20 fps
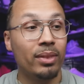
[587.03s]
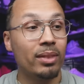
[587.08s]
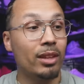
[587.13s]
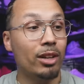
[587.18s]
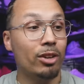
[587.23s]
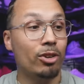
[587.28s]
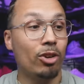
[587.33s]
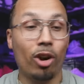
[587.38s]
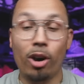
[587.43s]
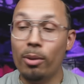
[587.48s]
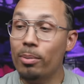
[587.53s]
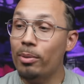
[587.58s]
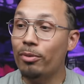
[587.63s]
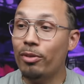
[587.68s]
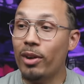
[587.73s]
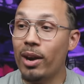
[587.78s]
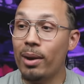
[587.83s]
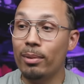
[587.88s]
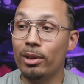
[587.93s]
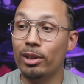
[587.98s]
the carbon
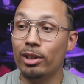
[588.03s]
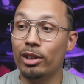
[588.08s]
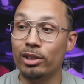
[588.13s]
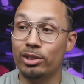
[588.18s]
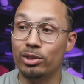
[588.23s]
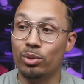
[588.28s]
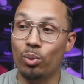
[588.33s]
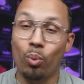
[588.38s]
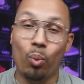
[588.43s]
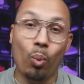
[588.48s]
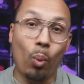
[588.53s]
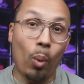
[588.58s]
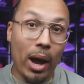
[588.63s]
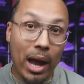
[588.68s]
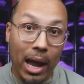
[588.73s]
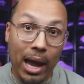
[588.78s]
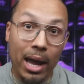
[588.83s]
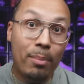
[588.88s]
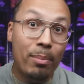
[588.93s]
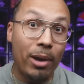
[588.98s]
fiber looks
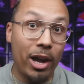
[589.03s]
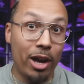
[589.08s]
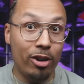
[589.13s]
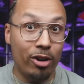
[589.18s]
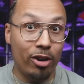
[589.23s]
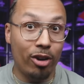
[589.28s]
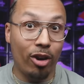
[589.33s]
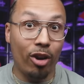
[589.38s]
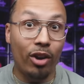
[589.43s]
way better